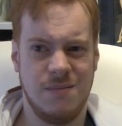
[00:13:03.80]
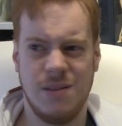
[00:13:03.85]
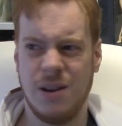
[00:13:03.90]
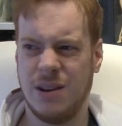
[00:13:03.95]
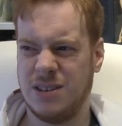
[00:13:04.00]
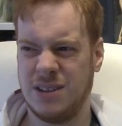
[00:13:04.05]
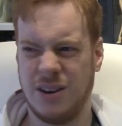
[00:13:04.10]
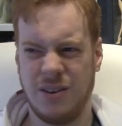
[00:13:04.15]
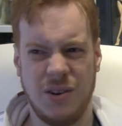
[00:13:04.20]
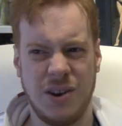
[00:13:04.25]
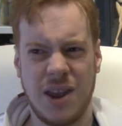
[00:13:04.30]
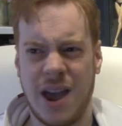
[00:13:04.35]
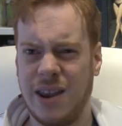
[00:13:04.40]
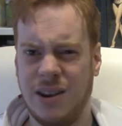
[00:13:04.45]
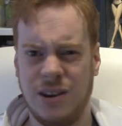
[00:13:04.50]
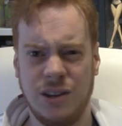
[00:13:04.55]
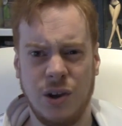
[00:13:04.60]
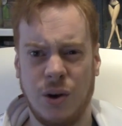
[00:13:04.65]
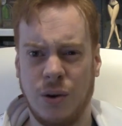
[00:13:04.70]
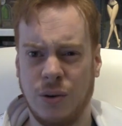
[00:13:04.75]
it's like
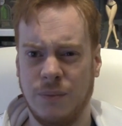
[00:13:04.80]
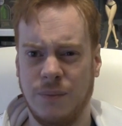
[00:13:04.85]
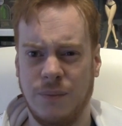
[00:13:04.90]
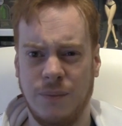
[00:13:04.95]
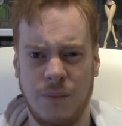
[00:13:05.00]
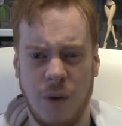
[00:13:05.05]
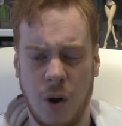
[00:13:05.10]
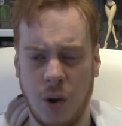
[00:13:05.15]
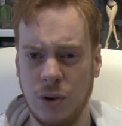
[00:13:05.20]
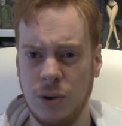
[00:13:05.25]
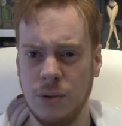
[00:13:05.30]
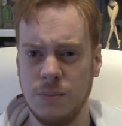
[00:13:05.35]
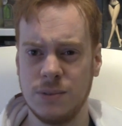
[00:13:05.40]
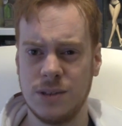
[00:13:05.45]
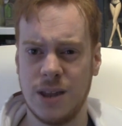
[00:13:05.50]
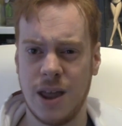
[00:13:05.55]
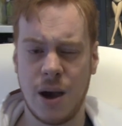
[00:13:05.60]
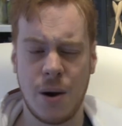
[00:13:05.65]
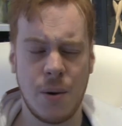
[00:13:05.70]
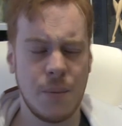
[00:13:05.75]
ninety odd
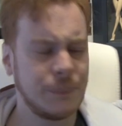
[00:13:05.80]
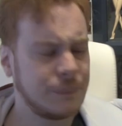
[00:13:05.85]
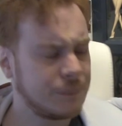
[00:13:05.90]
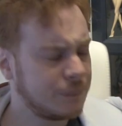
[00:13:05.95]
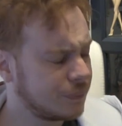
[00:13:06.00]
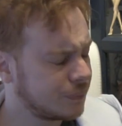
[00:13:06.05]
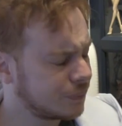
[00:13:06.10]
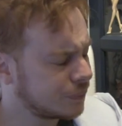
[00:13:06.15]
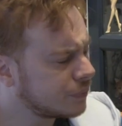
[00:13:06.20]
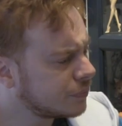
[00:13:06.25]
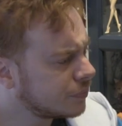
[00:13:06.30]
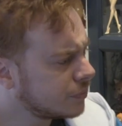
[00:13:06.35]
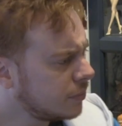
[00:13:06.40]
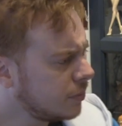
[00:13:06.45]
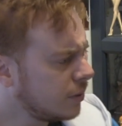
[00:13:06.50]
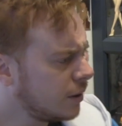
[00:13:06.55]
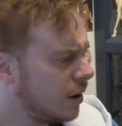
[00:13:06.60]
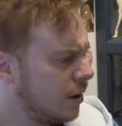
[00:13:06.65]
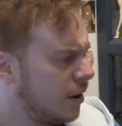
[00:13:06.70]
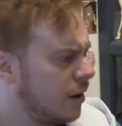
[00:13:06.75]
volumes now.
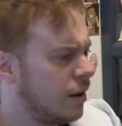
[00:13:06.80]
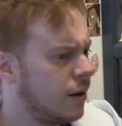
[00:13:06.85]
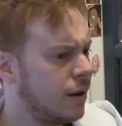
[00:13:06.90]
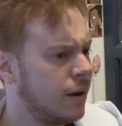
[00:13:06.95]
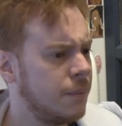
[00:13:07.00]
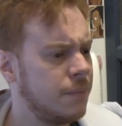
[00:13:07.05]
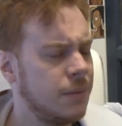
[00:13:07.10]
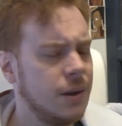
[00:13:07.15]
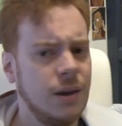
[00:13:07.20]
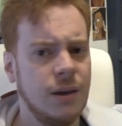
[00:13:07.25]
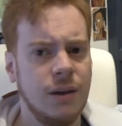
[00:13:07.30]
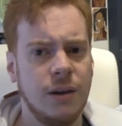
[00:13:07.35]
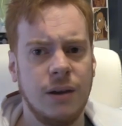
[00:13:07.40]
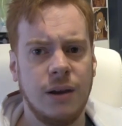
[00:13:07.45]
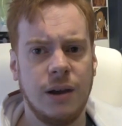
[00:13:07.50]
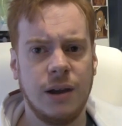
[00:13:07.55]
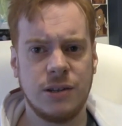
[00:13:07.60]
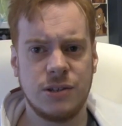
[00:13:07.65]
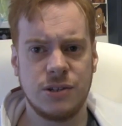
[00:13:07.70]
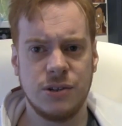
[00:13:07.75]
Um,
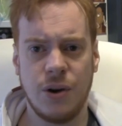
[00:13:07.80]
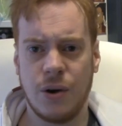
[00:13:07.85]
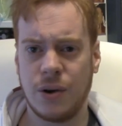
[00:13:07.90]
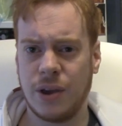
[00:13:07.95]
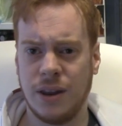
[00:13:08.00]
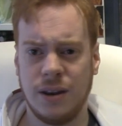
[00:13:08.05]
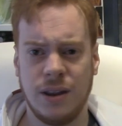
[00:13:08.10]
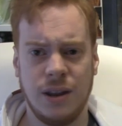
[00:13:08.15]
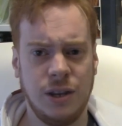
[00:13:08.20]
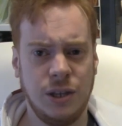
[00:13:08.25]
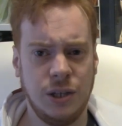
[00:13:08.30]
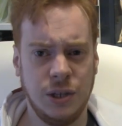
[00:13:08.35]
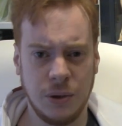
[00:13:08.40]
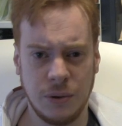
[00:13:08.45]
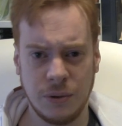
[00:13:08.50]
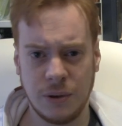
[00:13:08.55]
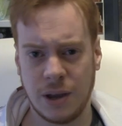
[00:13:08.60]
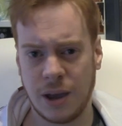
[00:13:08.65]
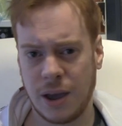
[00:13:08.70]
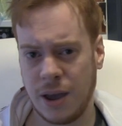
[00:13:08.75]
it's not getting any
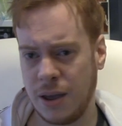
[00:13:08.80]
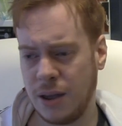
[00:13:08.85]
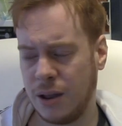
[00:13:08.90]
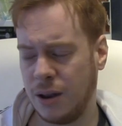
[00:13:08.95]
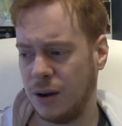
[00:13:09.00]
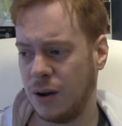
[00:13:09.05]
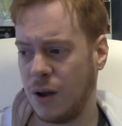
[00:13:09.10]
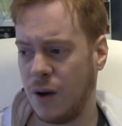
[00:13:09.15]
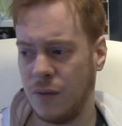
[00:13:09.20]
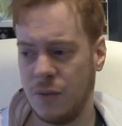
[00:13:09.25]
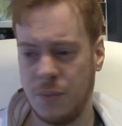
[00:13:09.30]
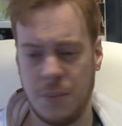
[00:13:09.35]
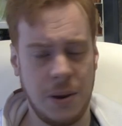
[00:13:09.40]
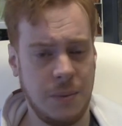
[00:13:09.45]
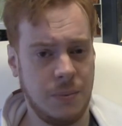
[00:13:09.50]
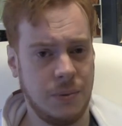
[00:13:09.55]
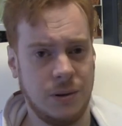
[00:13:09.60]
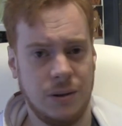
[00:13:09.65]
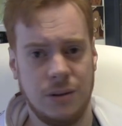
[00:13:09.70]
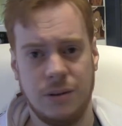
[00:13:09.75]
younger. A lot of the
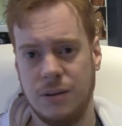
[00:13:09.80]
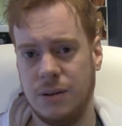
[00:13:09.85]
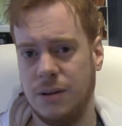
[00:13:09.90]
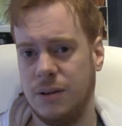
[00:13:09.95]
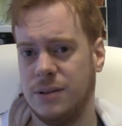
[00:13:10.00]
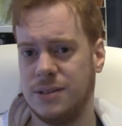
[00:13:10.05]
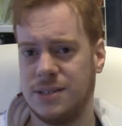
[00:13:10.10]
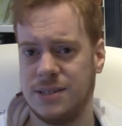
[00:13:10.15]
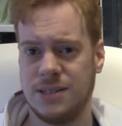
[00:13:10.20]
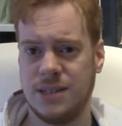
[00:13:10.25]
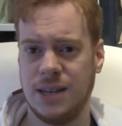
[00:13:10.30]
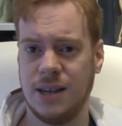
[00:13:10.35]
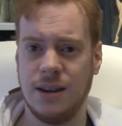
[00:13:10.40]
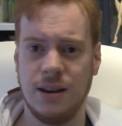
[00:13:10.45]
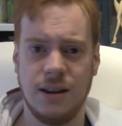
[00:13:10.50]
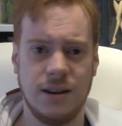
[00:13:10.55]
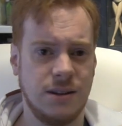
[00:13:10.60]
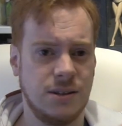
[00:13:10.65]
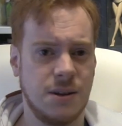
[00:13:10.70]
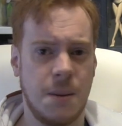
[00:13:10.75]
people see
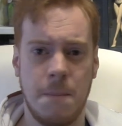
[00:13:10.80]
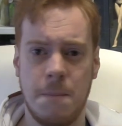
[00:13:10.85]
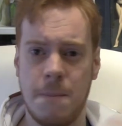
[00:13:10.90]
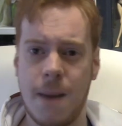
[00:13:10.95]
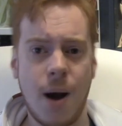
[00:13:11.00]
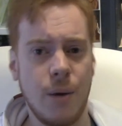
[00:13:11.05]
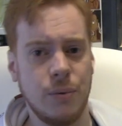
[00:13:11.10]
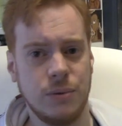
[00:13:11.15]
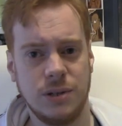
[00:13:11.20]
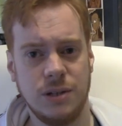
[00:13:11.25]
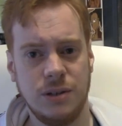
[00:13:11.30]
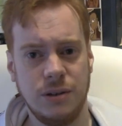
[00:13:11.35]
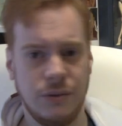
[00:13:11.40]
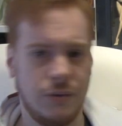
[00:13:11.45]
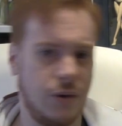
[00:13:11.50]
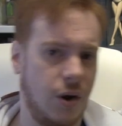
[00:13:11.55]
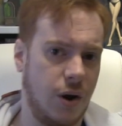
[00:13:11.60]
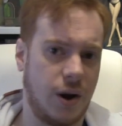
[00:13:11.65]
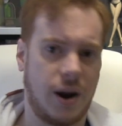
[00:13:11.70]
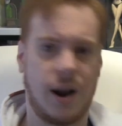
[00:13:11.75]
it as a mountain
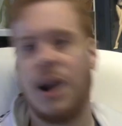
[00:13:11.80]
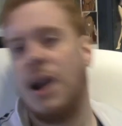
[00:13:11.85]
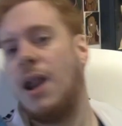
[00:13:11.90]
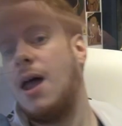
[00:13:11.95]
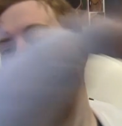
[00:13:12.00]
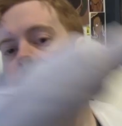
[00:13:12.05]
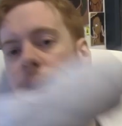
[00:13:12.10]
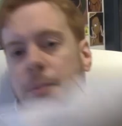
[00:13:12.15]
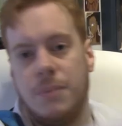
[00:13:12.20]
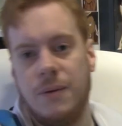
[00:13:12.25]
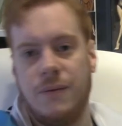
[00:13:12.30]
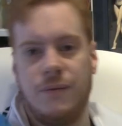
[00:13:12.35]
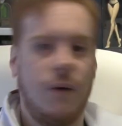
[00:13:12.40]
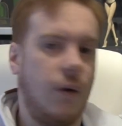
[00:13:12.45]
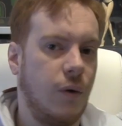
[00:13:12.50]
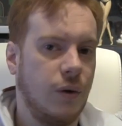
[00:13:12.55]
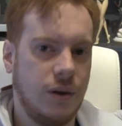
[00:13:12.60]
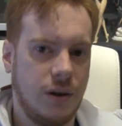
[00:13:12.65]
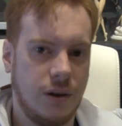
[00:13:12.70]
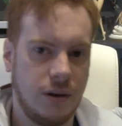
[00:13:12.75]
you've got to climb
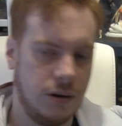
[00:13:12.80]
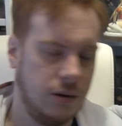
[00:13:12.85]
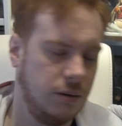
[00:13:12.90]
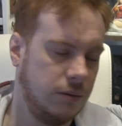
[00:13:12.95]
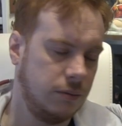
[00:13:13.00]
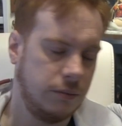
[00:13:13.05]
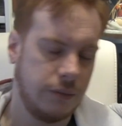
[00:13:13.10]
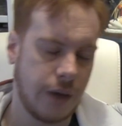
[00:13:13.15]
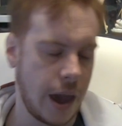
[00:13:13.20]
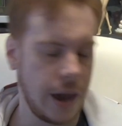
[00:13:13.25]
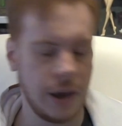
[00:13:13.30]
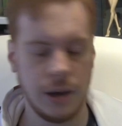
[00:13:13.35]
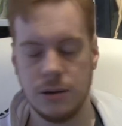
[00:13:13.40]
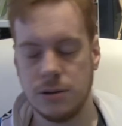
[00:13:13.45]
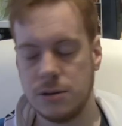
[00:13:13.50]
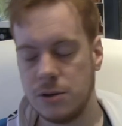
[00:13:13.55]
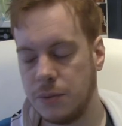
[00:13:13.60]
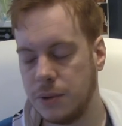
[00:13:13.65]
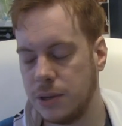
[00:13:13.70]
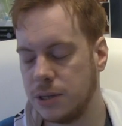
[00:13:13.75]
before you can get
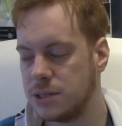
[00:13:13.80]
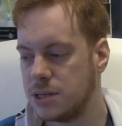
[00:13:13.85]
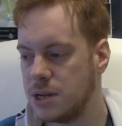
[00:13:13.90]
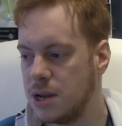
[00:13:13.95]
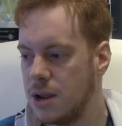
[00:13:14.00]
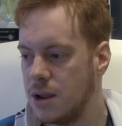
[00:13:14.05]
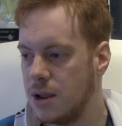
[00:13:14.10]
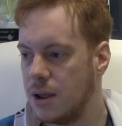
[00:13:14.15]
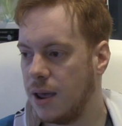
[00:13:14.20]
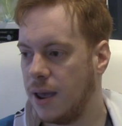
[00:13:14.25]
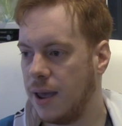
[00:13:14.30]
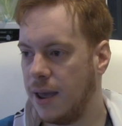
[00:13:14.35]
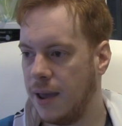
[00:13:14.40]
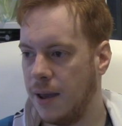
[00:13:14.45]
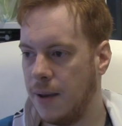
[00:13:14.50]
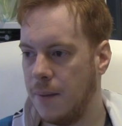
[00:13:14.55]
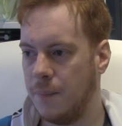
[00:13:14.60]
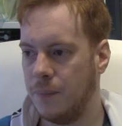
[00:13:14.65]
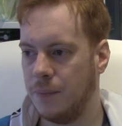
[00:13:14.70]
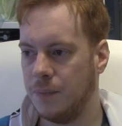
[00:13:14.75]
into it.
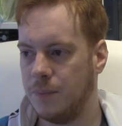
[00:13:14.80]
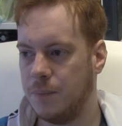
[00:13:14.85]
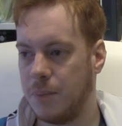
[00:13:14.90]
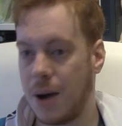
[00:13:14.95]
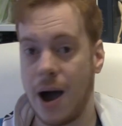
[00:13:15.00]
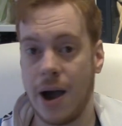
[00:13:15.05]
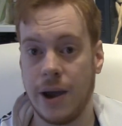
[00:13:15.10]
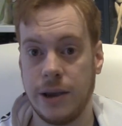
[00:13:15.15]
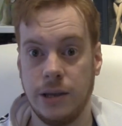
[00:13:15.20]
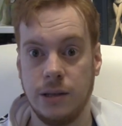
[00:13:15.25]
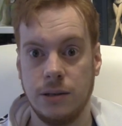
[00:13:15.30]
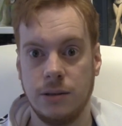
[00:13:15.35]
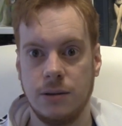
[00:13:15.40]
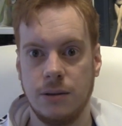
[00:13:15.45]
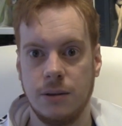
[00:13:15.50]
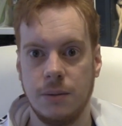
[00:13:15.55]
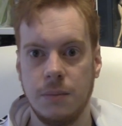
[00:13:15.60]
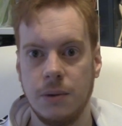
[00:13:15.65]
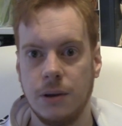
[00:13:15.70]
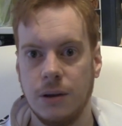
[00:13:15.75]
Um, buying
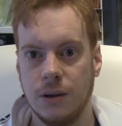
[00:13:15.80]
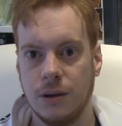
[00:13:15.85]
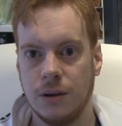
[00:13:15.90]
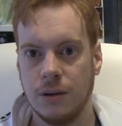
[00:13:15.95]
them.